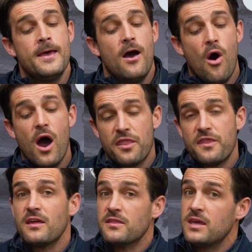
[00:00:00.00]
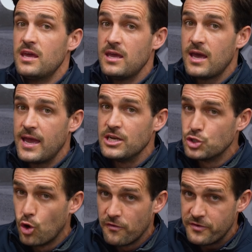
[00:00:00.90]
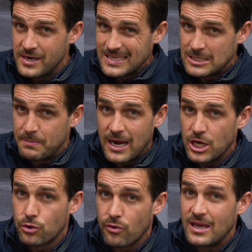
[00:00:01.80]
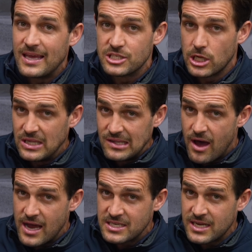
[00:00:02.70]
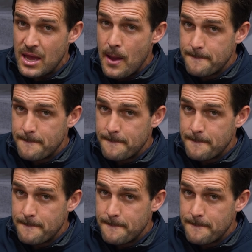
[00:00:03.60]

I think the Endorphin Speed 3 is a lighter,